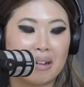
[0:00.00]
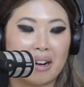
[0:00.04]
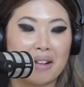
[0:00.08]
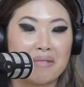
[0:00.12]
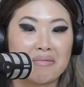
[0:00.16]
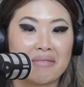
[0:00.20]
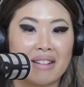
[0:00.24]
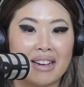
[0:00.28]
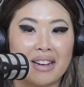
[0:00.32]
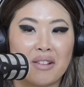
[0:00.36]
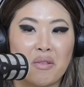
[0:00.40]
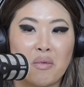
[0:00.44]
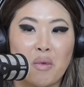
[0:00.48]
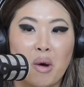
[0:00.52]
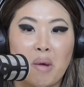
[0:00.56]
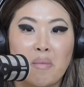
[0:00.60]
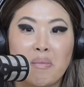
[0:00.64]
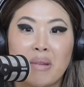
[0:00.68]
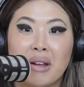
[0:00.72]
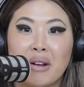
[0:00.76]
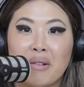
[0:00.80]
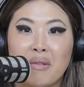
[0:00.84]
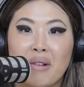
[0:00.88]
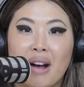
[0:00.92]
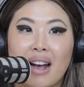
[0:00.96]
I'm like, what
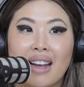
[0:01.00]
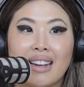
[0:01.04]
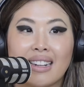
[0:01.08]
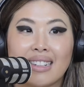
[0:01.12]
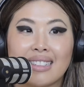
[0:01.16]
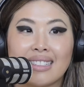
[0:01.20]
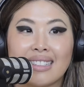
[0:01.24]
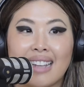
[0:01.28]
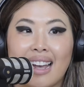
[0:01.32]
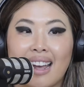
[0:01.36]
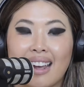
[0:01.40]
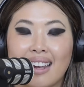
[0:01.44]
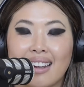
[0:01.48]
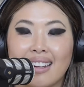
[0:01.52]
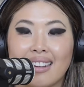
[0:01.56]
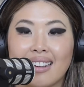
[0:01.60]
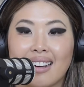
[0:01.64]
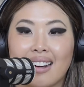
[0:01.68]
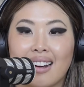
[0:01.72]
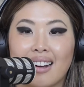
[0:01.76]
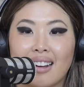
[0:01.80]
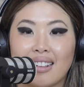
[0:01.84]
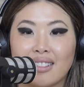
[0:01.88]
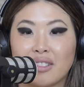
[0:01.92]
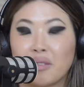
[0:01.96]
better way to say
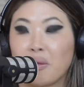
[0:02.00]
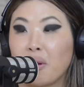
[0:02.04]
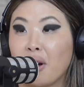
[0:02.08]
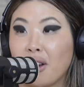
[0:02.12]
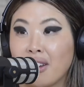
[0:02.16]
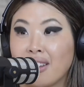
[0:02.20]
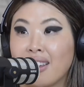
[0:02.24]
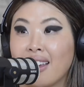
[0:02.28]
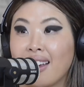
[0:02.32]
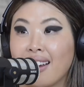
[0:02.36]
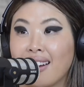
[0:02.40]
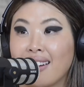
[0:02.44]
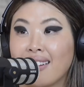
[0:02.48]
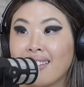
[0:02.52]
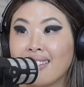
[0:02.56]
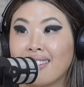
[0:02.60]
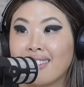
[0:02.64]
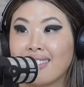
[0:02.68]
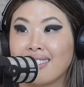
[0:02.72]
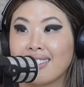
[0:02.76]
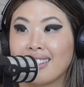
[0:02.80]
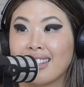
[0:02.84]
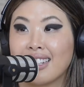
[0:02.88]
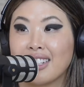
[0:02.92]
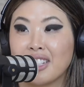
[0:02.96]
it's working
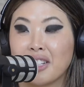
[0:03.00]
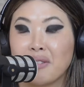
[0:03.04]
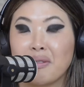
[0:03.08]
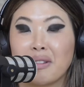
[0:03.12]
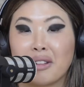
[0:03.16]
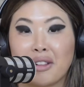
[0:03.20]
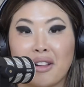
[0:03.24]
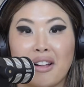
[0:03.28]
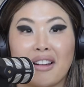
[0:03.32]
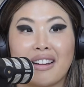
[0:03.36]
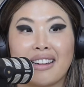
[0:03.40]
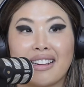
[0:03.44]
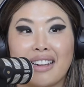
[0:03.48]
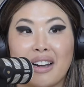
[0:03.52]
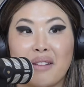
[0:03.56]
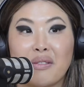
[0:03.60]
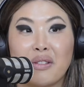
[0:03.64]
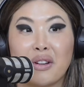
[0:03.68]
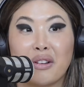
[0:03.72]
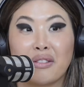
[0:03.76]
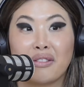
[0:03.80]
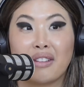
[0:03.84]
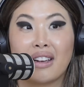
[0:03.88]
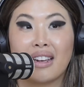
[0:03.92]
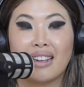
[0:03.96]
than to be clogging up
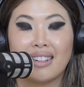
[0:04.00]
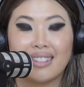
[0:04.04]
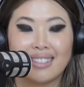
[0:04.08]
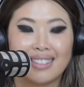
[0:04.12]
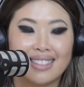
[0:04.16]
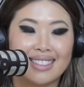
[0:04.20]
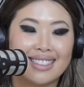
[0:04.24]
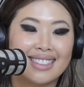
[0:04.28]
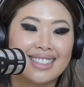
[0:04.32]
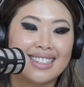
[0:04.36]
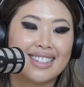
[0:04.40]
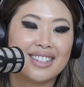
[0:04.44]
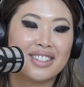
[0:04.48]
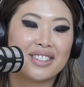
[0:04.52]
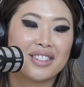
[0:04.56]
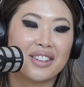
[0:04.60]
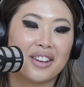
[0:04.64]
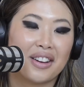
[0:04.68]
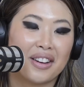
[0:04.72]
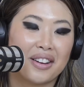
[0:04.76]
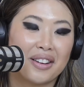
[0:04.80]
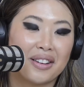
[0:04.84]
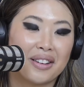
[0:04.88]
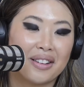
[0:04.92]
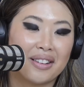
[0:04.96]
your feed? So
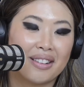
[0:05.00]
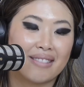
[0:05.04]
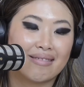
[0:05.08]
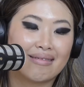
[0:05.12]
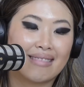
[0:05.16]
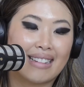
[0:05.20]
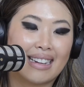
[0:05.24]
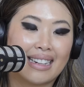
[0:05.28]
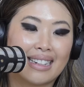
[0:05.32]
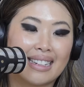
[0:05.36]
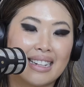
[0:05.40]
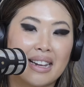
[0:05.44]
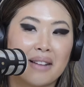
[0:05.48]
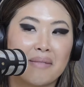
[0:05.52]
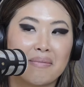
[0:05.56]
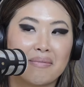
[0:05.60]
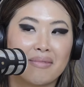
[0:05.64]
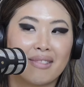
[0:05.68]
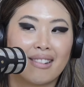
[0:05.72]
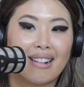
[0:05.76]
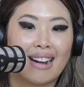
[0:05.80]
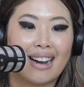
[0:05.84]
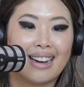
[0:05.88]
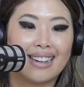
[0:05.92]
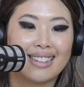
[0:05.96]
I'm like, yep,
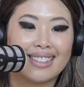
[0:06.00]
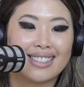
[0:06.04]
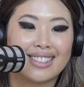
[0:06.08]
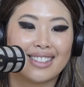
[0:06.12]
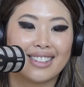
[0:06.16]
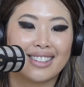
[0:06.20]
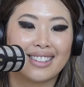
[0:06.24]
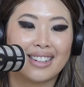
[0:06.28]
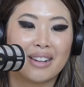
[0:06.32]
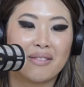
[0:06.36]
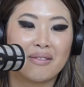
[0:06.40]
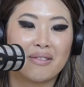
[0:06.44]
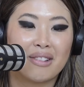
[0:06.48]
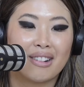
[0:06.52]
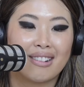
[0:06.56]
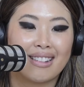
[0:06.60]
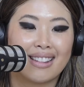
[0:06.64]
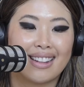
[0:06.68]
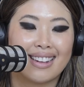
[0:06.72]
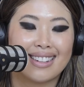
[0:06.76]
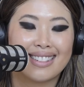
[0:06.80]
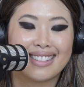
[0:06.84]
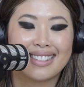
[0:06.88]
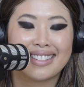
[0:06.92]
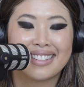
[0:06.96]
great. So come work with
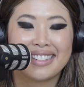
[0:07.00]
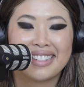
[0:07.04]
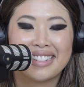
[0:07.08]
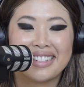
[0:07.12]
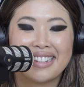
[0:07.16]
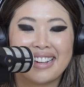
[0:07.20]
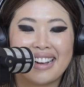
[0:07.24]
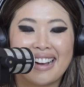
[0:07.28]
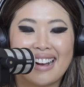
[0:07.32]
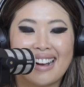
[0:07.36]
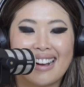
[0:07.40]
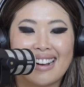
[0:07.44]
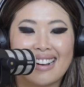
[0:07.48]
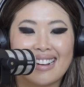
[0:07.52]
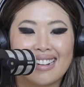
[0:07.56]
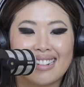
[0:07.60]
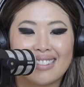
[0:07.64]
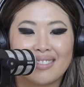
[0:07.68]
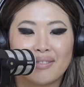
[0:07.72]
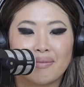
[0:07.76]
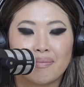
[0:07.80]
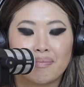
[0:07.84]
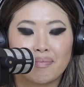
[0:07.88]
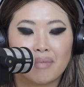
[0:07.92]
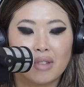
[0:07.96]
us.
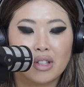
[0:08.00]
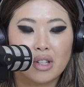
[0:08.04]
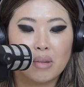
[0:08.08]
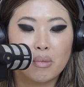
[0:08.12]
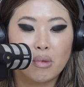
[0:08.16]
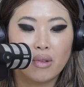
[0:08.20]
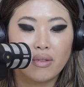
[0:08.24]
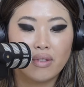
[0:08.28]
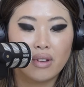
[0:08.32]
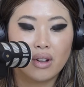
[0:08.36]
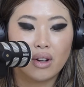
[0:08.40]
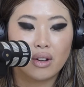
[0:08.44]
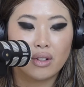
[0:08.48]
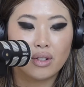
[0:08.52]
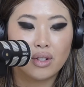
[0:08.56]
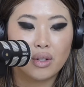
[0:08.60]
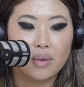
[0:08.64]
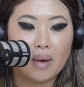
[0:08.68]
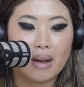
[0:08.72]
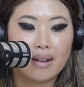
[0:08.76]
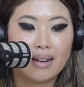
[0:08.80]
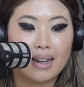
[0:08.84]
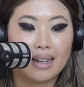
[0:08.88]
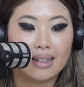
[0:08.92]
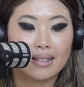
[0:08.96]
So moving on to
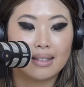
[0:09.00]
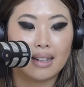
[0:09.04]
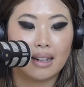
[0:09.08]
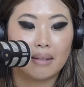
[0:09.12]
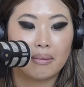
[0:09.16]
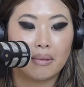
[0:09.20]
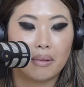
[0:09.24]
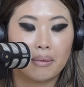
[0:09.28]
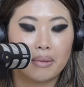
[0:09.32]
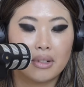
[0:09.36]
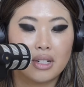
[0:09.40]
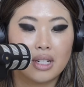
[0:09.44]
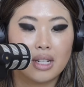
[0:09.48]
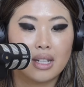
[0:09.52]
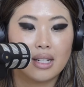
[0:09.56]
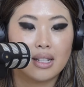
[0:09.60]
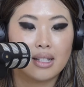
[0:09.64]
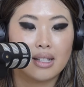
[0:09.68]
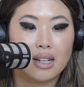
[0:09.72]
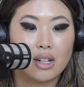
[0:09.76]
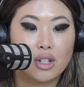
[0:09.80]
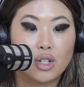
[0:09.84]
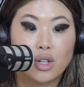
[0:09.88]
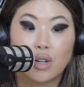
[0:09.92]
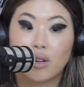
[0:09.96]
our next segment, which
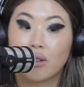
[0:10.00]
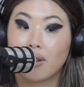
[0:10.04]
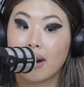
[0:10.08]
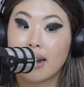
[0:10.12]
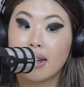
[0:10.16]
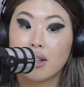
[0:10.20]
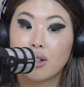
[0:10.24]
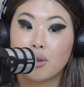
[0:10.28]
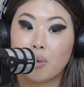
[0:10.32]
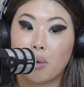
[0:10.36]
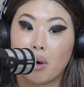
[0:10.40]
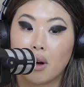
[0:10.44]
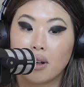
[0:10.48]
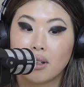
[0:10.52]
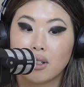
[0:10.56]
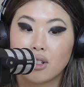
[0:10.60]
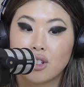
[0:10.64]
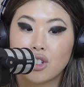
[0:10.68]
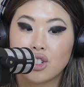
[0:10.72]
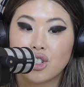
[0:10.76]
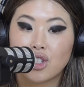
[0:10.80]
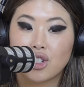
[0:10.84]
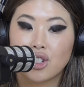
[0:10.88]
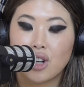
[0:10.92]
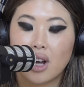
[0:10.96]
is Trend
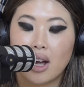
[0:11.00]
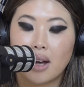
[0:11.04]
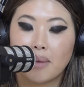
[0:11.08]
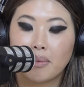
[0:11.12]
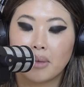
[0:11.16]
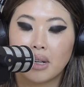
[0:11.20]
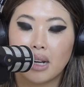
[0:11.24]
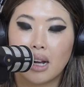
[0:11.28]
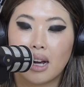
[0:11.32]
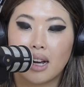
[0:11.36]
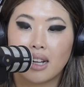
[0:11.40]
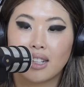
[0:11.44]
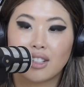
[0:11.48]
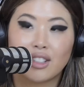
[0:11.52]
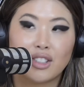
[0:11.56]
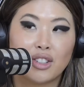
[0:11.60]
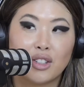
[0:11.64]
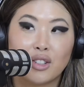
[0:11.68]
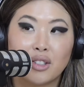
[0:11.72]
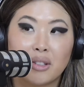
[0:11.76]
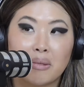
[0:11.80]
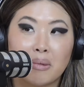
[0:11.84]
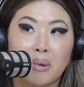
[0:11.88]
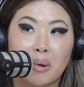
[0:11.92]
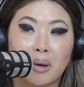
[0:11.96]
Watch. I'm going to ask
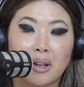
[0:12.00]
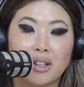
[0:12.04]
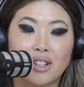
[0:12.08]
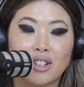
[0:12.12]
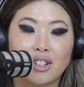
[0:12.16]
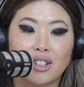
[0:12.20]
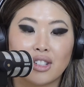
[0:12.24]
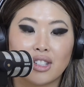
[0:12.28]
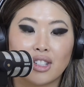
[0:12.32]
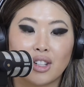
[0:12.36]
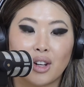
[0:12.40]
you some questions,